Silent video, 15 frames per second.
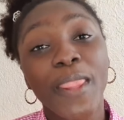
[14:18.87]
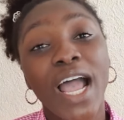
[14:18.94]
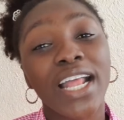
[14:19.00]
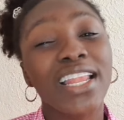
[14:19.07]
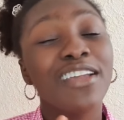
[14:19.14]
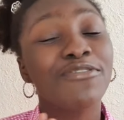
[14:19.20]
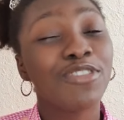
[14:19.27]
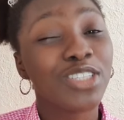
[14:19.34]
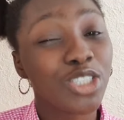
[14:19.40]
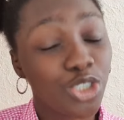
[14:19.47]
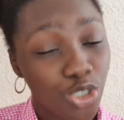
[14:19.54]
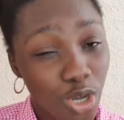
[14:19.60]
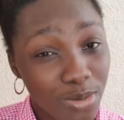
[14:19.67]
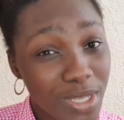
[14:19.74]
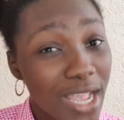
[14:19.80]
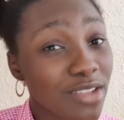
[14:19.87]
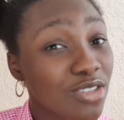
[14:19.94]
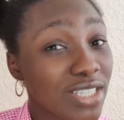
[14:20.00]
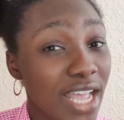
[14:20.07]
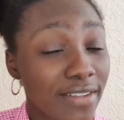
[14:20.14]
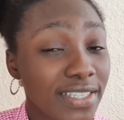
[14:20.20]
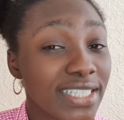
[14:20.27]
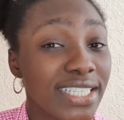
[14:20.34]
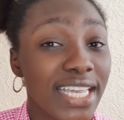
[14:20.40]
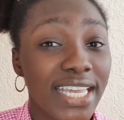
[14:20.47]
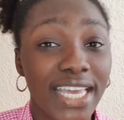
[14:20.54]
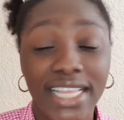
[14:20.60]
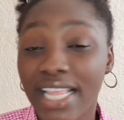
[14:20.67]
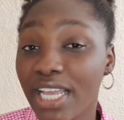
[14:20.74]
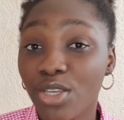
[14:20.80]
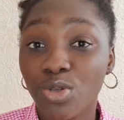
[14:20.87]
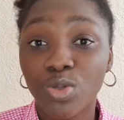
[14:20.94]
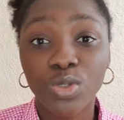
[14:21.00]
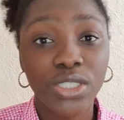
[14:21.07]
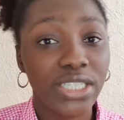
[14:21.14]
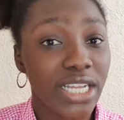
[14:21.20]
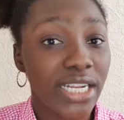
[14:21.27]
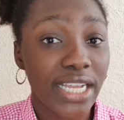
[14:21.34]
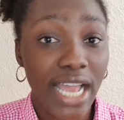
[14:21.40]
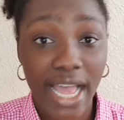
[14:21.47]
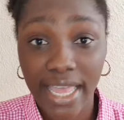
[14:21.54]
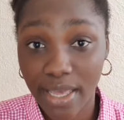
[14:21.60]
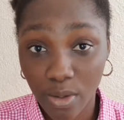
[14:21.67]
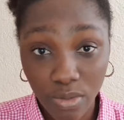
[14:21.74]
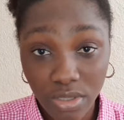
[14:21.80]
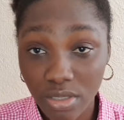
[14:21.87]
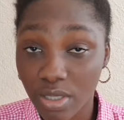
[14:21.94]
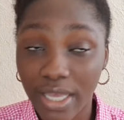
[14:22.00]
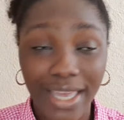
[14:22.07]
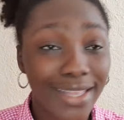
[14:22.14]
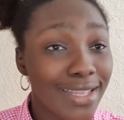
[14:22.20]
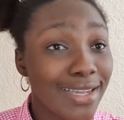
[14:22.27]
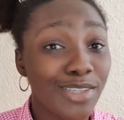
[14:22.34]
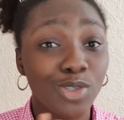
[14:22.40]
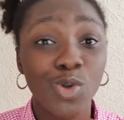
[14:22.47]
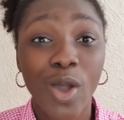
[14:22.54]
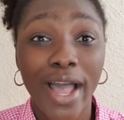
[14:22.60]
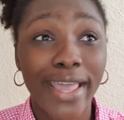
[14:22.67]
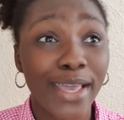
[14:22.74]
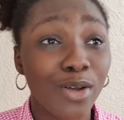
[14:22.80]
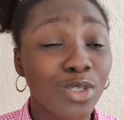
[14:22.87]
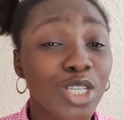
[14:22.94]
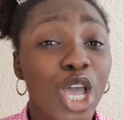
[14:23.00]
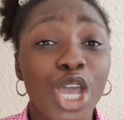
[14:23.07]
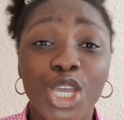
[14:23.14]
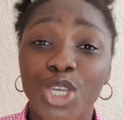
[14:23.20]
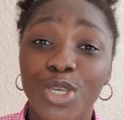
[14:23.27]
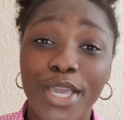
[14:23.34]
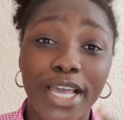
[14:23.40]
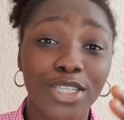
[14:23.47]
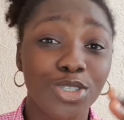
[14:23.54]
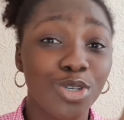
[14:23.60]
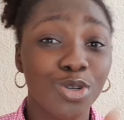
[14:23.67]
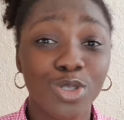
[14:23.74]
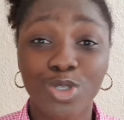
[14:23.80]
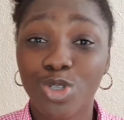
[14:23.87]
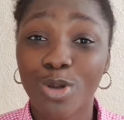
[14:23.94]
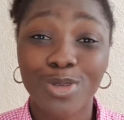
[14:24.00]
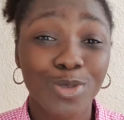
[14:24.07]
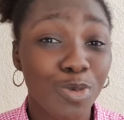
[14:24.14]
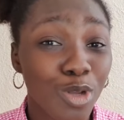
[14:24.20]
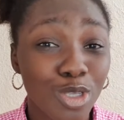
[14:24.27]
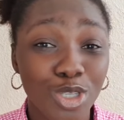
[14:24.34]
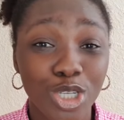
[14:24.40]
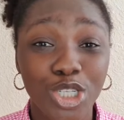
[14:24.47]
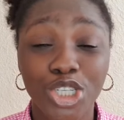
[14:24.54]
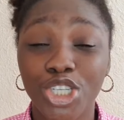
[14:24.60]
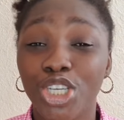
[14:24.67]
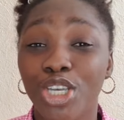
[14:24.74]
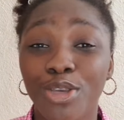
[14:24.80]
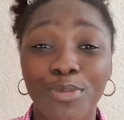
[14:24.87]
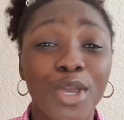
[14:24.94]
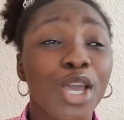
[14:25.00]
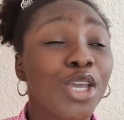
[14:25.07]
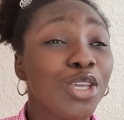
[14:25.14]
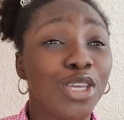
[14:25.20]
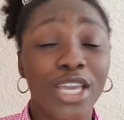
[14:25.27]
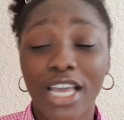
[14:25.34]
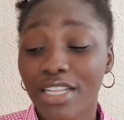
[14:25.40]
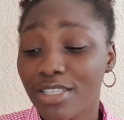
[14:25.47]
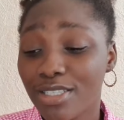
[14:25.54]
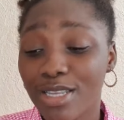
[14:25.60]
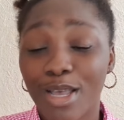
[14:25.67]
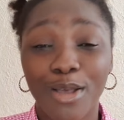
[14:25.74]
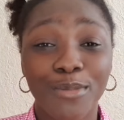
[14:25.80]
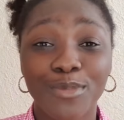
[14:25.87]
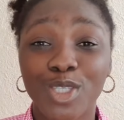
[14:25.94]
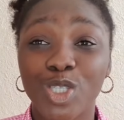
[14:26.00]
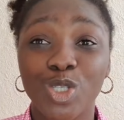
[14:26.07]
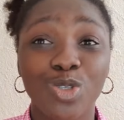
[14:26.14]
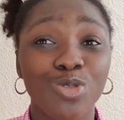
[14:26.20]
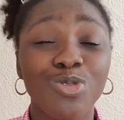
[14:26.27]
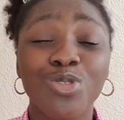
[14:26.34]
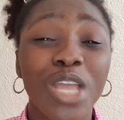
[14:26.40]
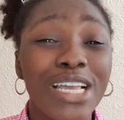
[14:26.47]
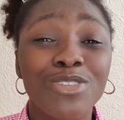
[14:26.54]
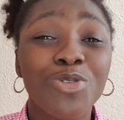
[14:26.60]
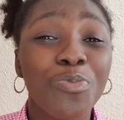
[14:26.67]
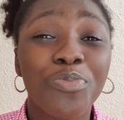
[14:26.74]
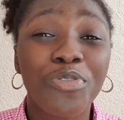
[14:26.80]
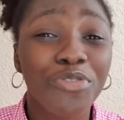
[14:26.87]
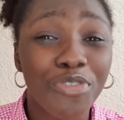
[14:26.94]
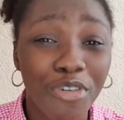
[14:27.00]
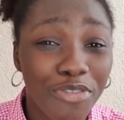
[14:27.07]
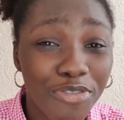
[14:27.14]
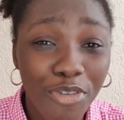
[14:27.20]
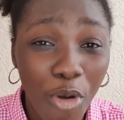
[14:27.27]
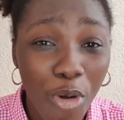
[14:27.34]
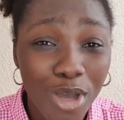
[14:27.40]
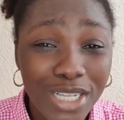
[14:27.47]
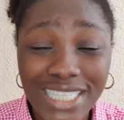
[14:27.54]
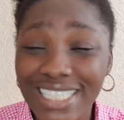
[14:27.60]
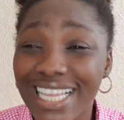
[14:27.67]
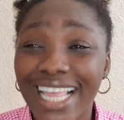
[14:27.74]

And then for the jobs, I just have to say here that you don't need any IELTS, okay? There's no IELTS. You get your job sponsorship. You get there's no proof of funds.